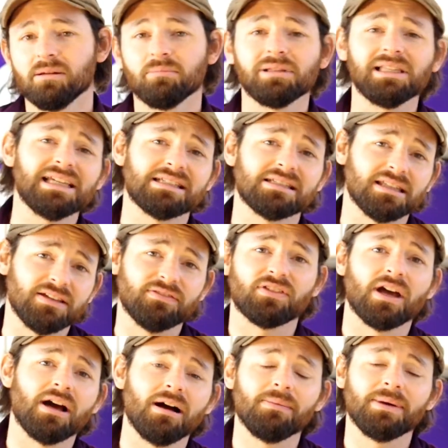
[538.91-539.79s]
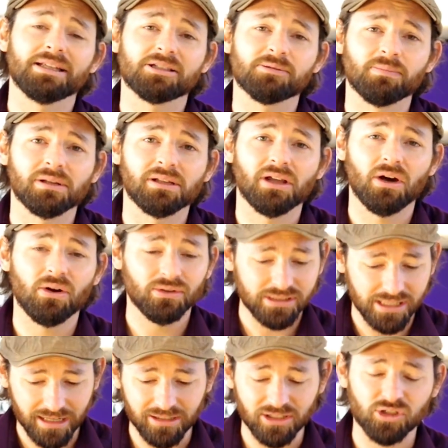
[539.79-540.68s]
Please leave comments below.
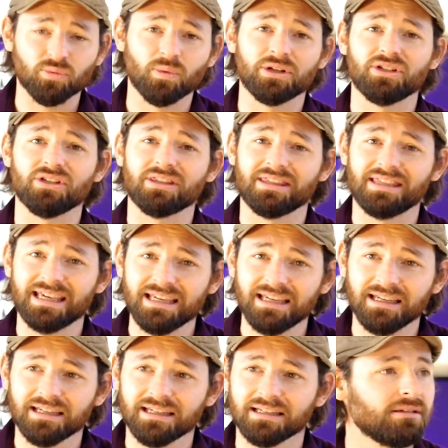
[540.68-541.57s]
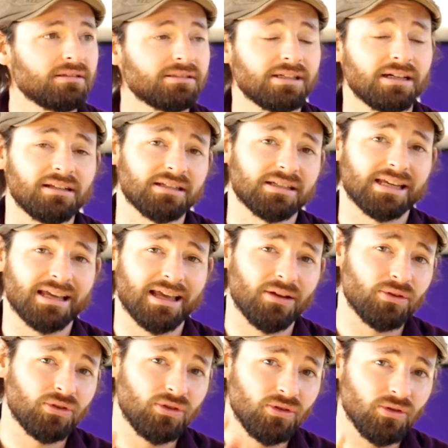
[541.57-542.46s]
Tell us what you think. Tell us
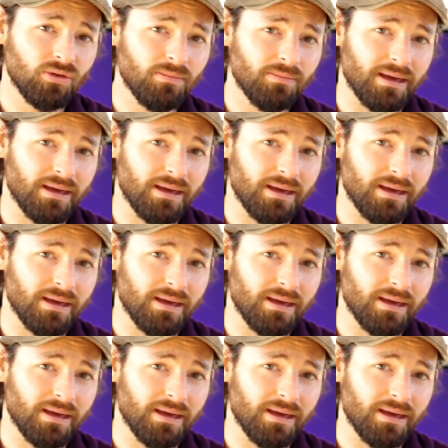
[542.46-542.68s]
how you